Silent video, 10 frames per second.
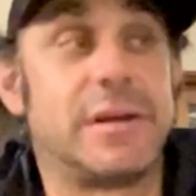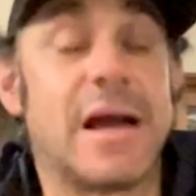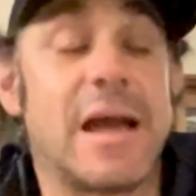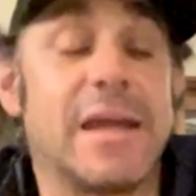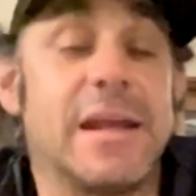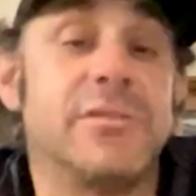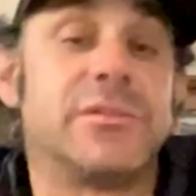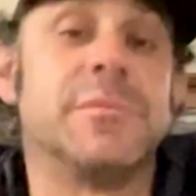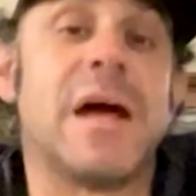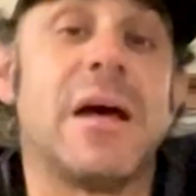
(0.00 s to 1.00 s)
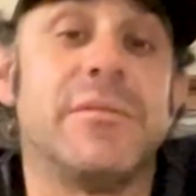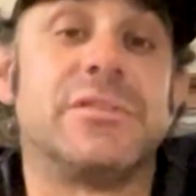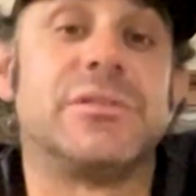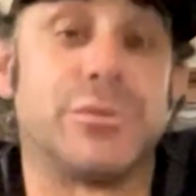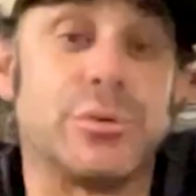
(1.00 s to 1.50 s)
I get in some
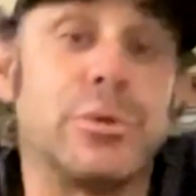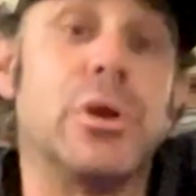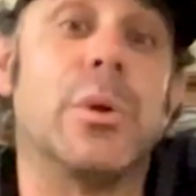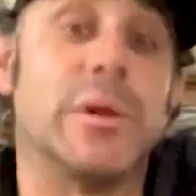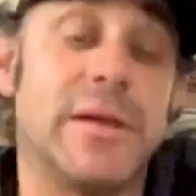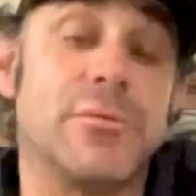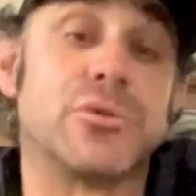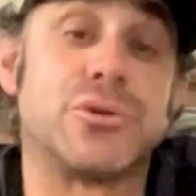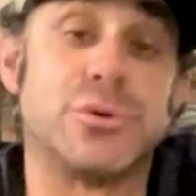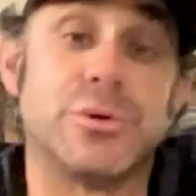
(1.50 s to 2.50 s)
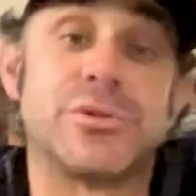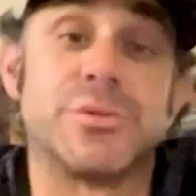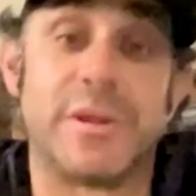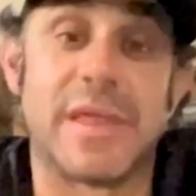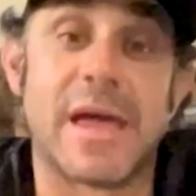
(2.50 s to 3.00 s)
novices or lower level shooters
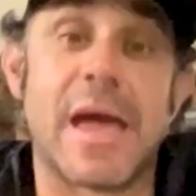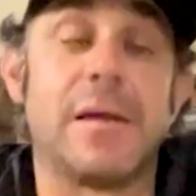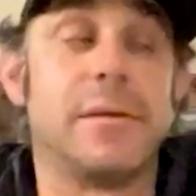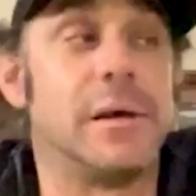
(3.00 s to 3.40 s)
with that.